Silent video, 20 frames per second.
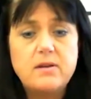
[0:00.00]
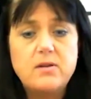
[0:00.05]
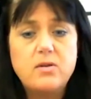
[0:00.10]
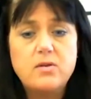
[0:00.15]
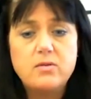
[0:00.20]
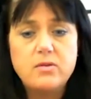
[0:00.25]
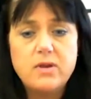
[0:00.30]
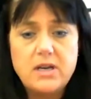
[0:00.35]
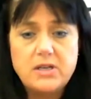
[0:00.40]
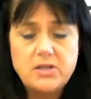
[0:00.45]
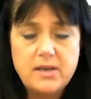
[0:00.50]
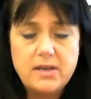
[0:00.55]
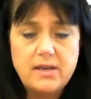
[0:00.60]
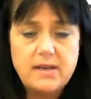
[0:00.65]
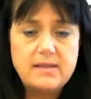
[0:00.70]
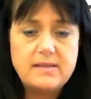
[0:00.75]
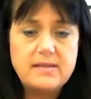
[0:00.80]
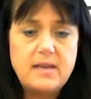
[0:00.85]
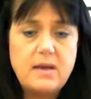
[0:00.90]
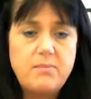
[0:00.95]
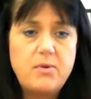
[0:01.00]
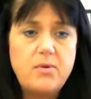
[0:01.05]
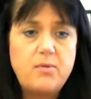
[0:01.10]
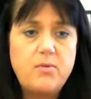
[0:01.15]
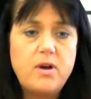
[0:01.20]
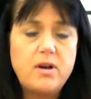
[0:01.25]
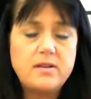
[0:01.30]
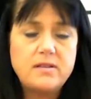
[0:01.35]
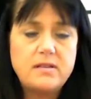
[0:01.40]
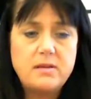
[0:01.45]
and old Gretchen gets up and
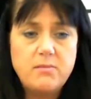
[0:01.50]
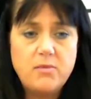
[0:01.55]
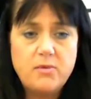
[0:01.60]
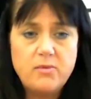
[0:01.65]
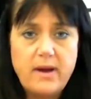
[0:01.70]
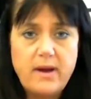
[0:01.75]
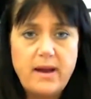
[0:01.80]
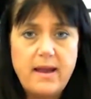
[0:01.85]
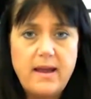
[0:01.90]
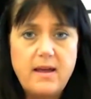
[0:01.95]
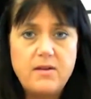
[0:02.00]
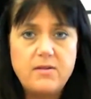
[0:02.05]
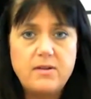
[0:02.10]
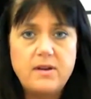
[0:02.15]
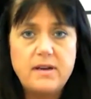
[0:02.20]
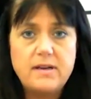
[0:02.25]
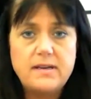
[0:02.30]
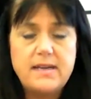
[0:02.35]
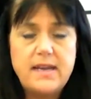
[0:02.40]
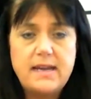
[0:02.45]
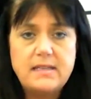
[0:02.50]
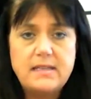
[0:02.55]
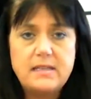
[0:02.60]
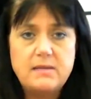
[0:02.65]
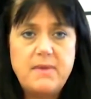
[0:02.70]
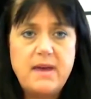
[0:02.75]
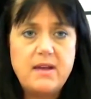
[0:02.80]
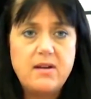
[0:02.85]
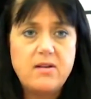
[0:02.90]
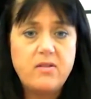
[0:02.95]
walks him around and takes
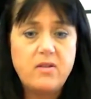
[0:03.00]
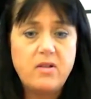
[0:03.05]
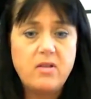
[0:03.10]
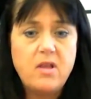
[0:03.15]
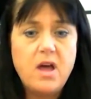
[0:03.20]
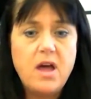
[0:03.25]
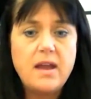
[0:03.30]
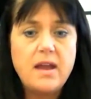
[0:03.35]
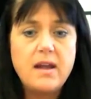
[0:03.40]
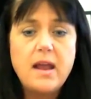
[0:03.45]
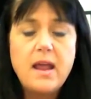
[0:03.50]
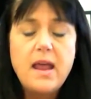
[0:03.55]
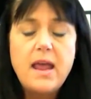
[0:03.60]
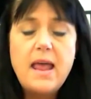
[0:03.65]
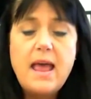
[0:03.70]
him out on the lot.